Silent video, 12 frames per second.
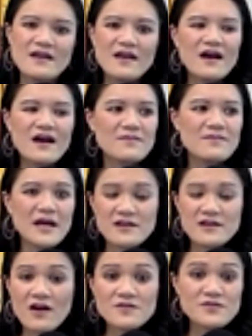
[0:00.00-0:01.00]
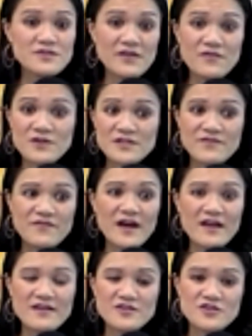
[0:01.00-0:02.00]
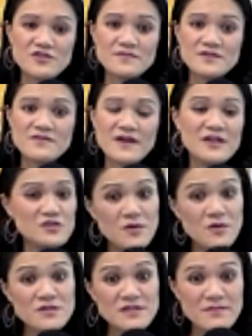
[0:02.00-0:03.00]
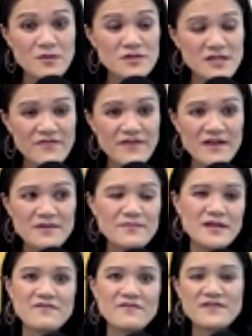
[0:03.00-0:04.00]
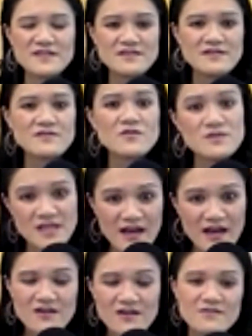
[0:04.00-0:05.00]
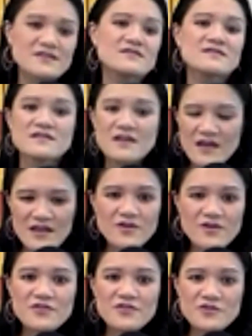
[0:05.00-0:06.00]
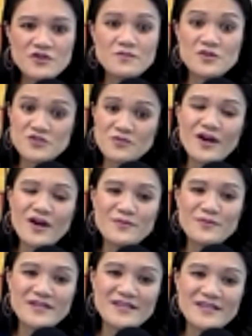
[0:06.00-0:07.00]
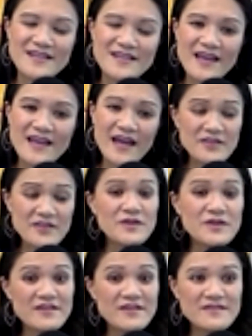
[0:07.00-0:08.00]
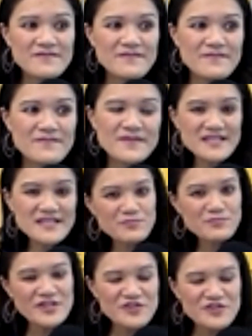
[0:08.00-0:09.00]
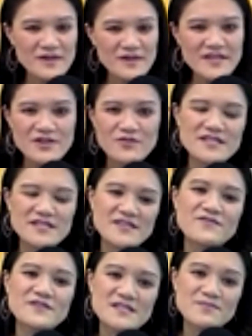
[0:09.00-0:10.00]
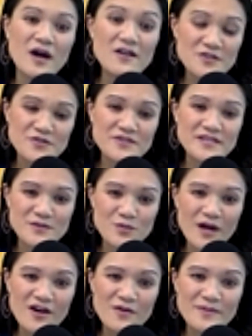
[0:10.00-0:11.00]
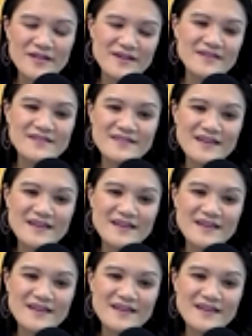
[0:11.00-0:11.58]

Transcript: Um, I could also diversify in terms of I do mostly multifamily, but I invested in hotels and you know other commercial properties. And then you get to kind of spread your money across different sponsors as well because